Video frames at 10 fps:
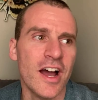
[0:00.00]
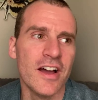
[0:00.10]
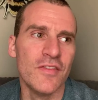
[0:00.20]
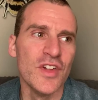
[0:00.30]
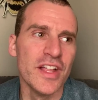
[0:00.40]

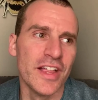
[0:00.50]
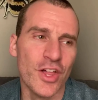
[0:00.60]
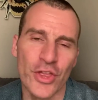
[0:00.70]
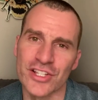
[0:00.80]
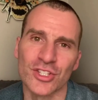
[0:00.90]

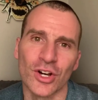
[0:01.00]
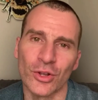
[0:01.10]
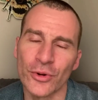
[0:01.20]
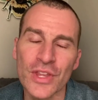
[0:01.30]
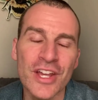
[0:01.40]
That's a
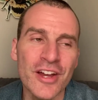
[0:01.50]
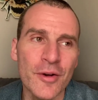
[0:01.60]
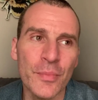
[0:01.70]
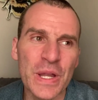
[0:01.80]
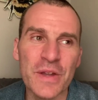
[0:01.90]
toddler.
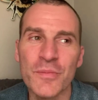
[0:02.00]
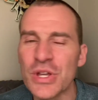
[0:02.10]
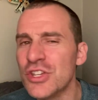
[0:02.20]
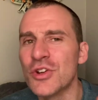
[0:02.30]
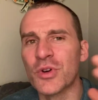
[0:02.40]

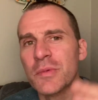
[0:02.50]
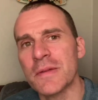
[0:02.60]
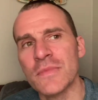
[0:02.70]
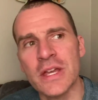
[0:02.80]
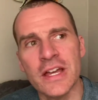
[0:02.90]
But you know what I
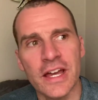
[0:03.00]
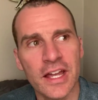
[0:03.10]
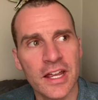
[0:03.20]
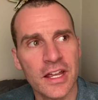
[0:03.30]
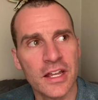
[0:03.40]
mean.
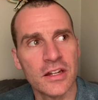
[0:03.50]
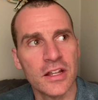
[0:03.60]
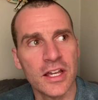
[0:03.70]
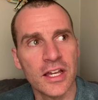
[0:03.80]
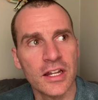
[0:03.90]
And
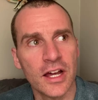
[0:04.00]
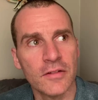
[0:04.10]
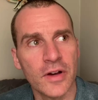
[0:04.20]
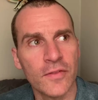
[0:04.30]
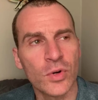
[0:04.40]

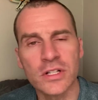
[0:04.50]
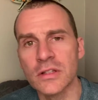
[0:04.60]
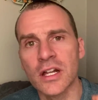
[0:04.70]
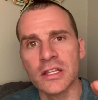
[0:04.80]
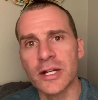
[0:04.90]
I've worked a
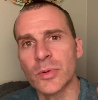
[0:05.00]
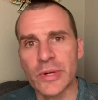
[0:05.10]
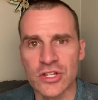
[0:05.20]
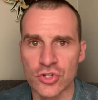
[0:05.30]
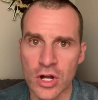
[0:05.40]
lot of
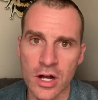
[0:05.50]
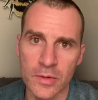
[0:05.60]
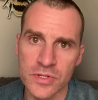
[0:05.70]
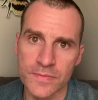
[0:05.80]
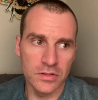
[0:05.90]
labor-based
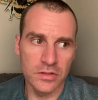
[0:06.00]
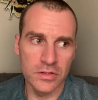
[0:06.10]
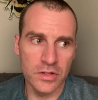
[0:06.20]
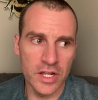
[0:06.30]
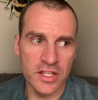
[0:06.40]
jobs.
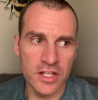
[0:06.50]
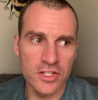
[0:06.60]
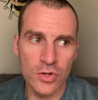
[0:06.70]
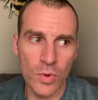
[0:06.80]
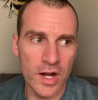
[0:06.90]
It's
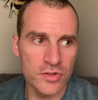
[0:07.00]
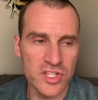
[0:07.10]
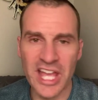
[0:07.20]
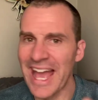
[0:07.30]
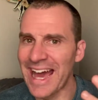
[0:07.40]
so wild,
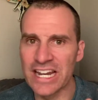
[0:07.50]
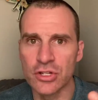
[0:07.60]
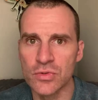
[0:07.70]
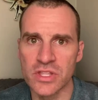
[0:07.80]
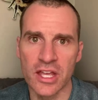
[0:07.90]
just the
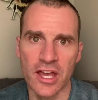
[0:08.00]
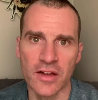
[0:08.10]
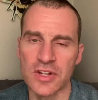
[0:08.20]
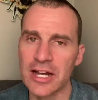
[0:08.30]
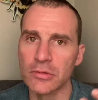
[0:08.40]
attitudes they
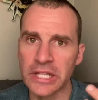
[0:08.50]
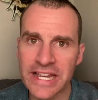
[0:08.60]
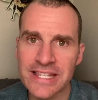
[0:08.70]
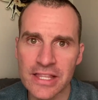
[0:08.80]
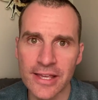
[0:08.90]
have and how
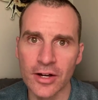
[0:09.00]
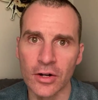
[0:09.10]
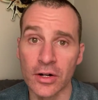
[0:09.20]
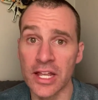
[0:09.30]
lazy they are.